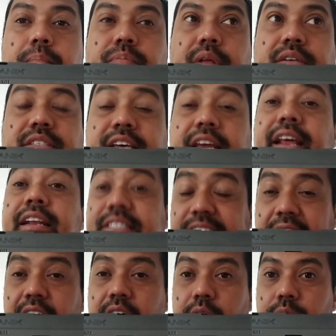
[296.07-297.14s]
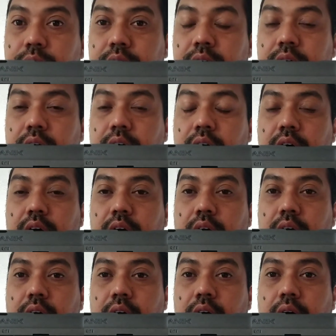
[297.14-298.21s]
Sitting down,
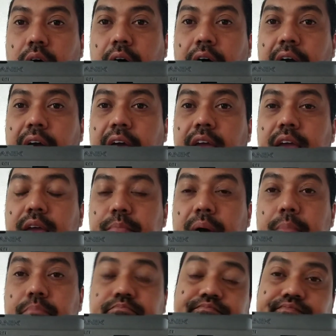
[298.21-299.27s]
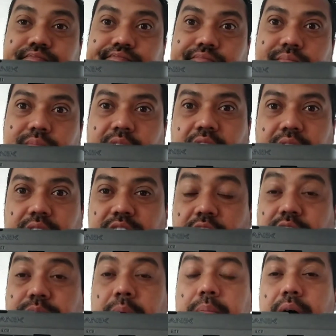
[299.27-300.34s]
it
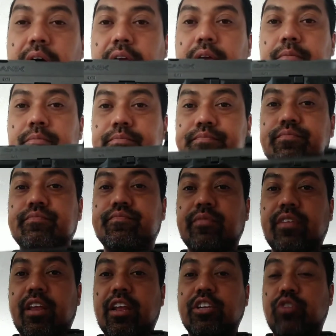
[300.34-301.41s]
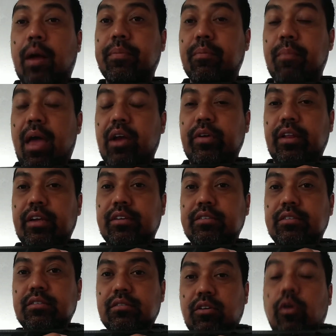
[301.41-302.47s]
touched my body, and it dropped the mag release,
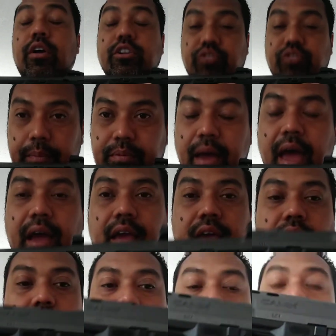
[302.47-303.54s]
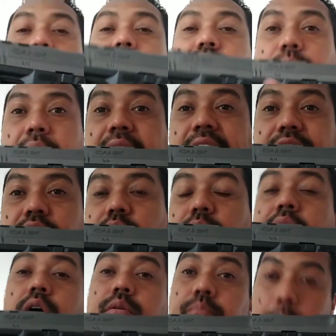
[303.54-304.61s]
or it the mag. The mag hit the
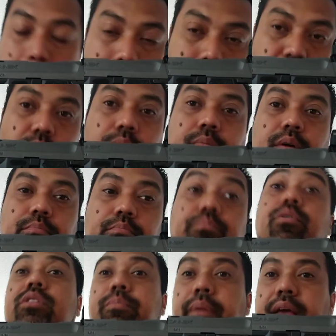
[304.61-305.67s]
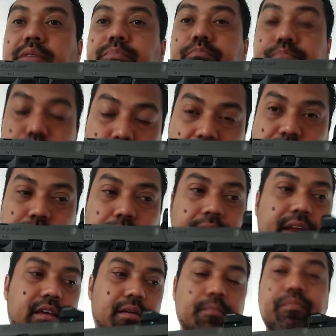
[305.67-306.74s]
ground, boom, broke the base plate.
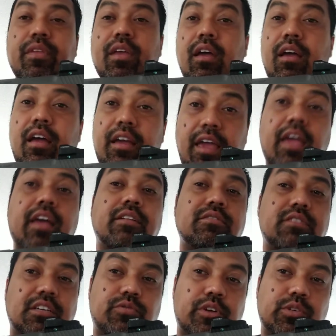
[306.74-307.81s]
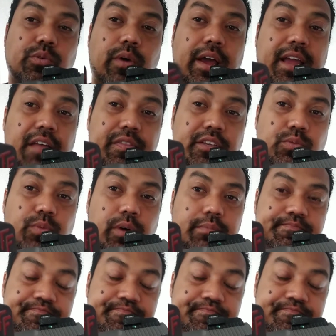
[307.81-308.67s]
Hence, that's the reason why I got this one.